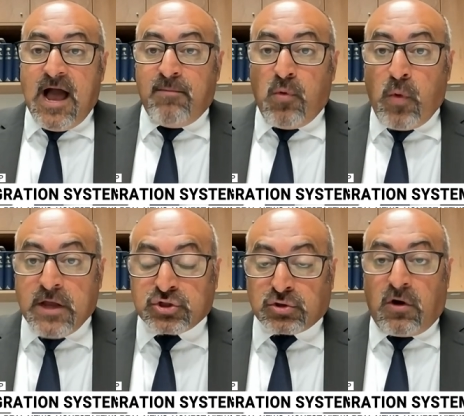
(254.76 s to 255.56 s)
Um,
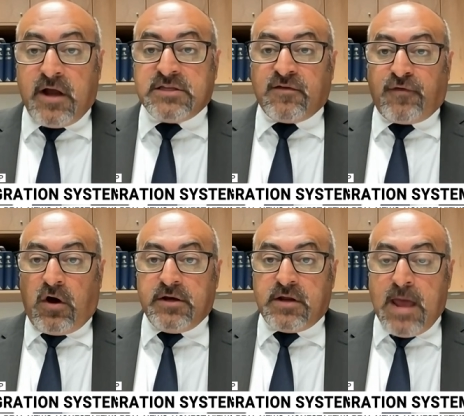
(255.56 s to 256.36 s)
we're trying to
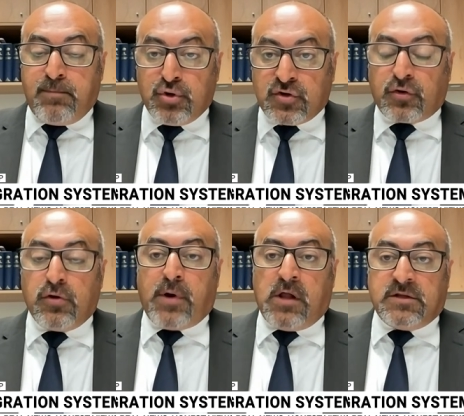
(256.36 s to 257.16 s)
find and push
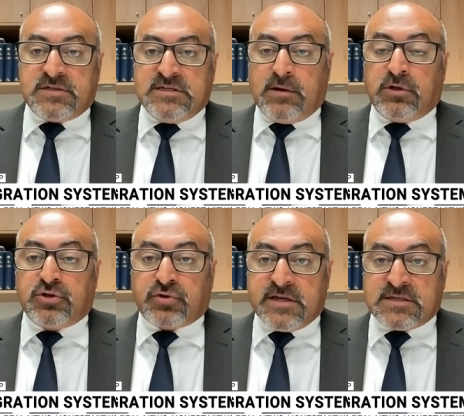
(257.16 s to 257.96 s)
through policies that
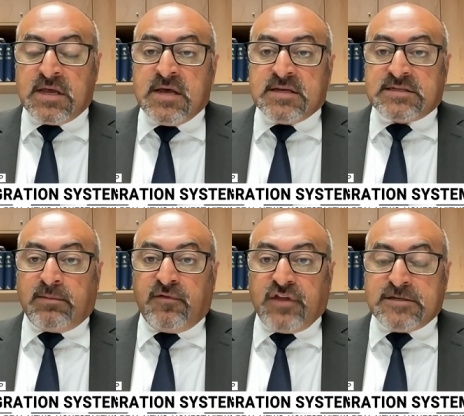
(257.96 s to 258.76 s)
will address
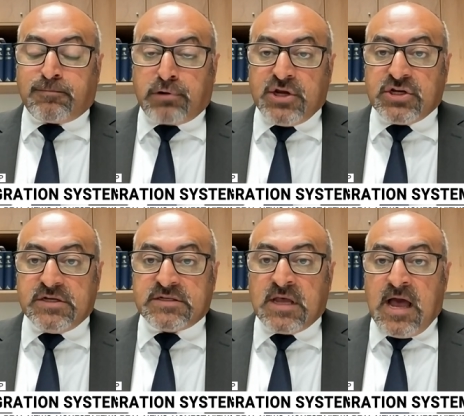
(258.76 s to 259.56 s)
some of these
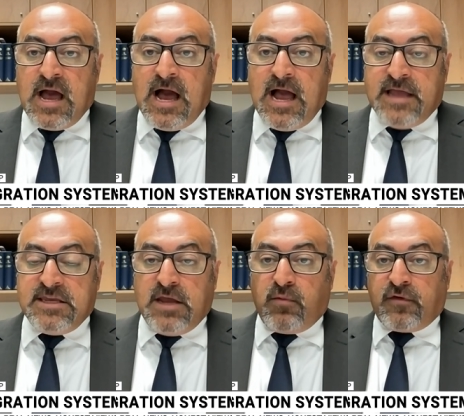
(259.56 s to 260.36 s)
pressures, uh,
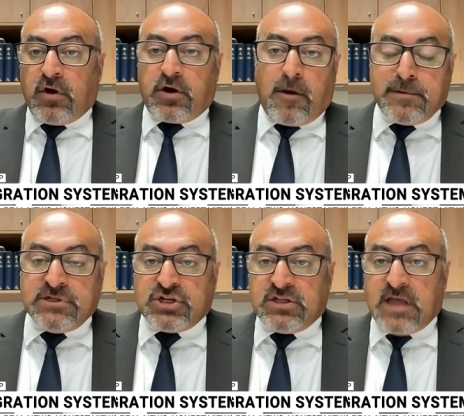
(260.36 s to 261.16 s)
and yet we've got an
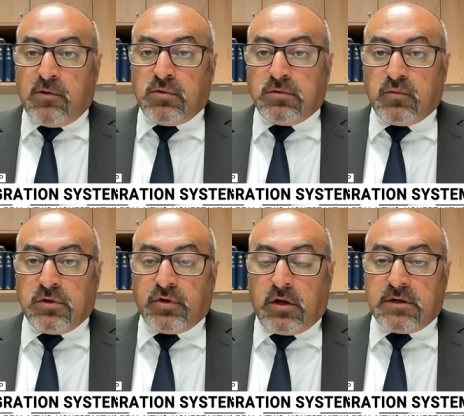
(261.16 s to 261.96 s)
opposition that will,
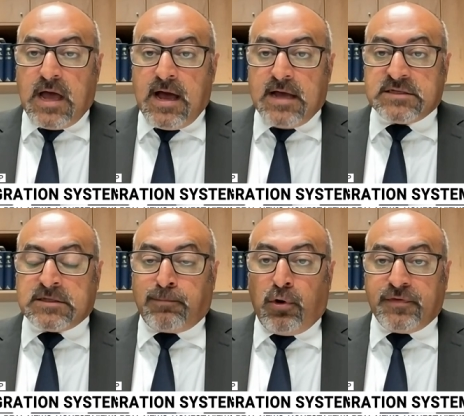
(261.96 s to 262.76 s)
will not uh,
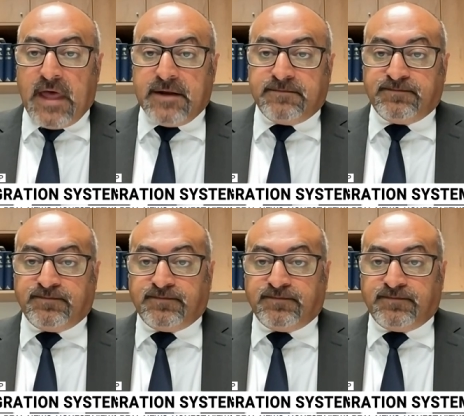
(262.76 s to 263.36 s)
support that.